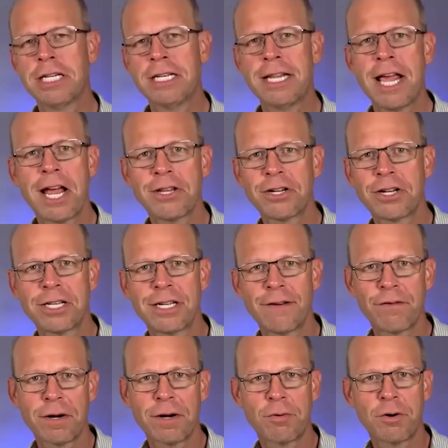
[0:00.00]
Today, I took a
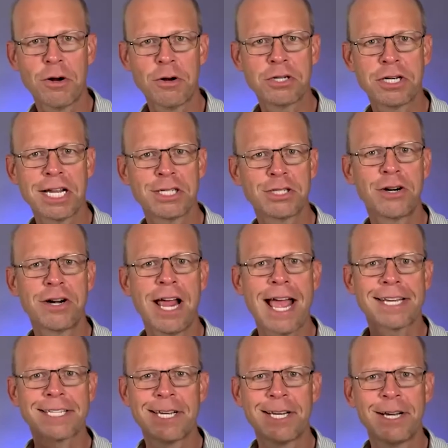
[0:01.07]
different approach and I started
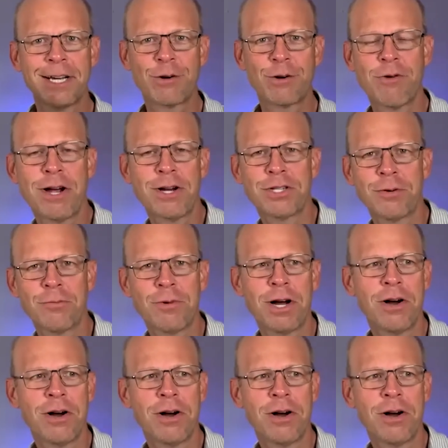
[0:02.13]
asking a different question.